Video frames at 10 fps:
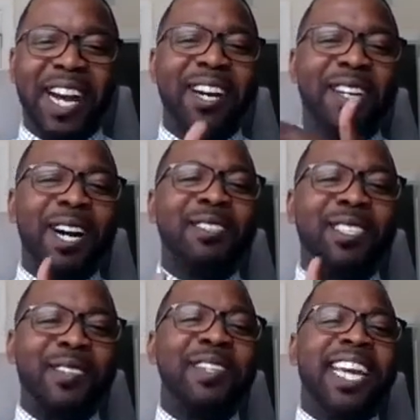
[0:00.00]
I'll
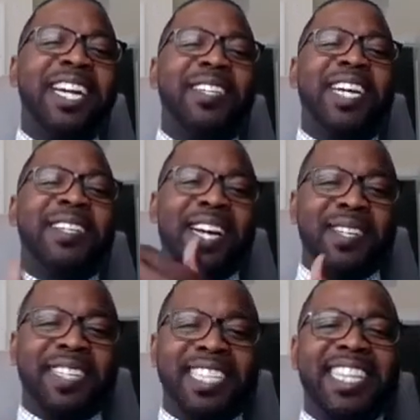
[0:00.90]
slow down.
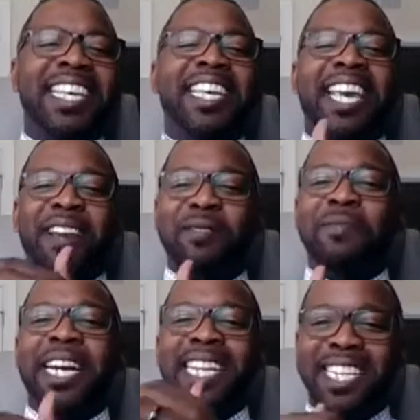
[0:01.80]
I'll get
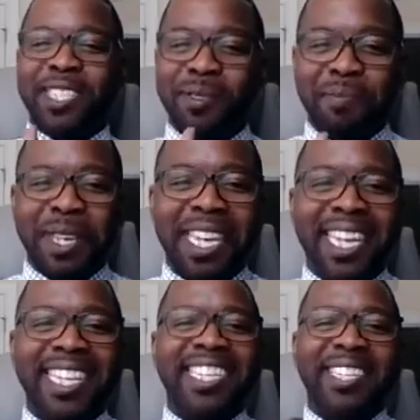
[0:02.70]
everybody get your
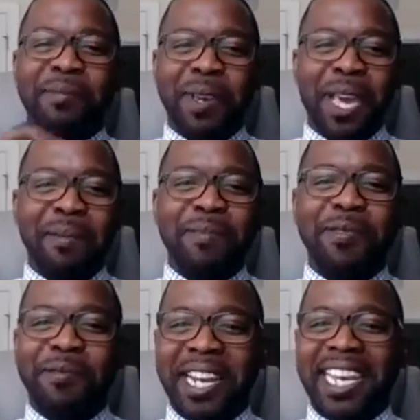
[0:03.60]
pen, your
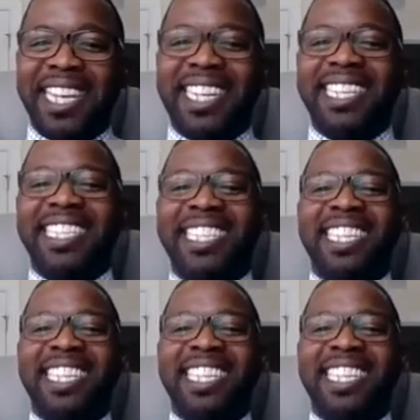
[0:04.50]
paper ready,